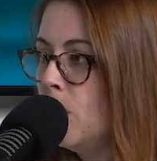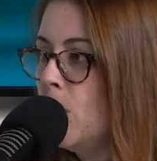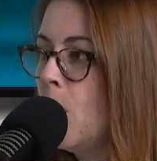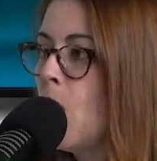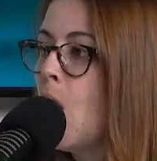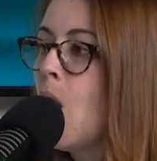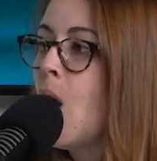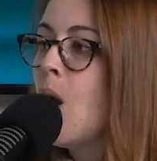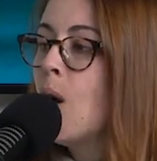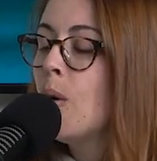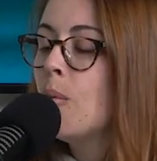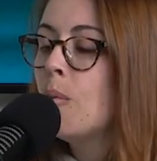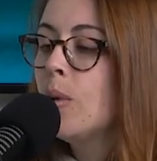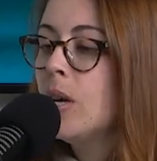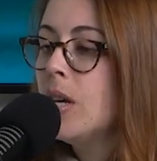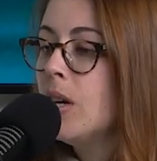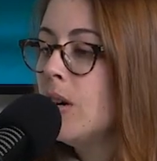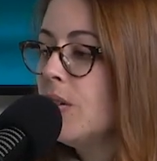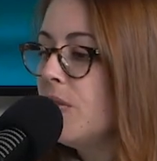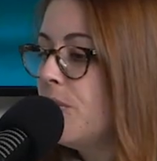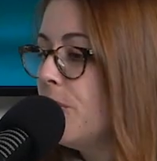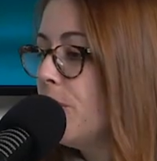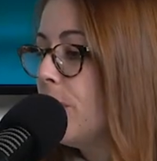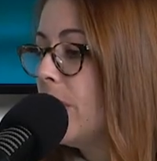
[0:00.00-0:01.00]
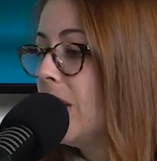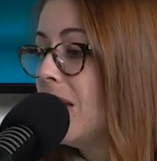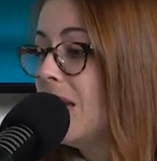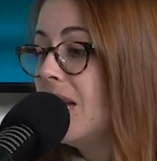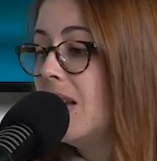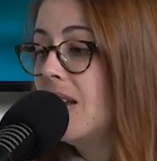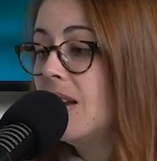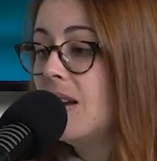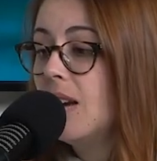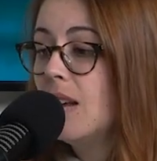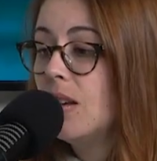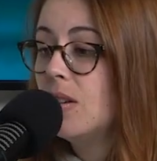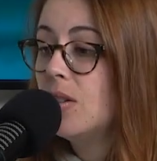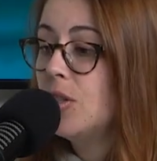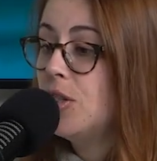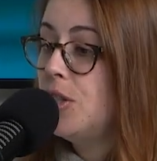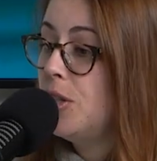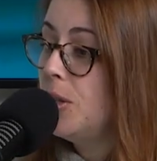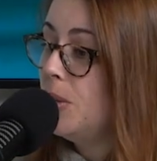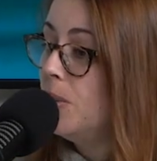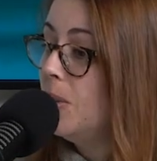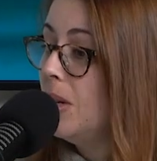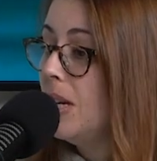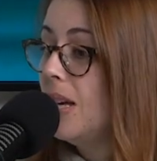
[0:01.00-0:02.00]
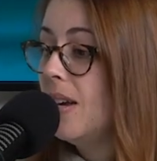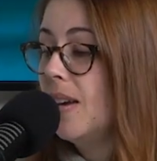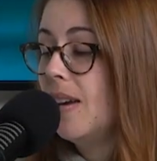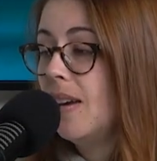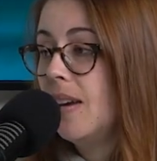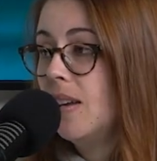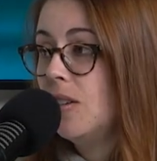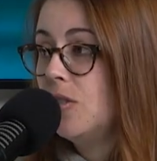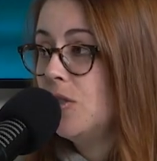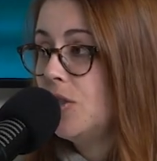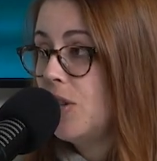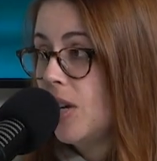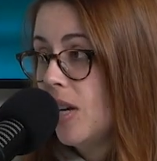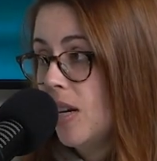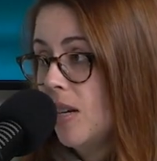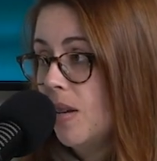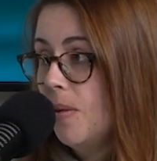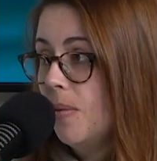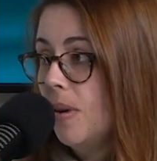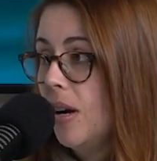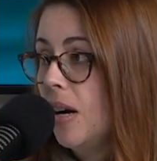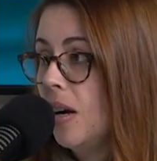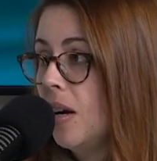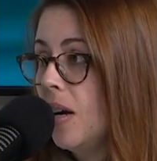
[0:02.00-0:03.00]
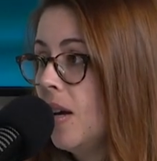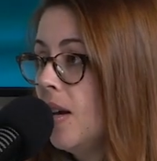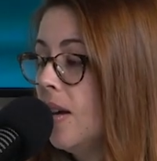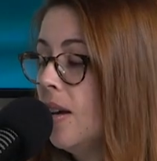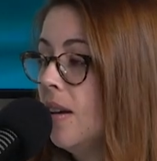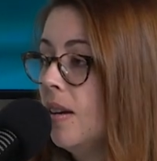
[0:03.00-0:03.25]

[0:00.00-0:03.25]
Hello. We are freaking doing it in January.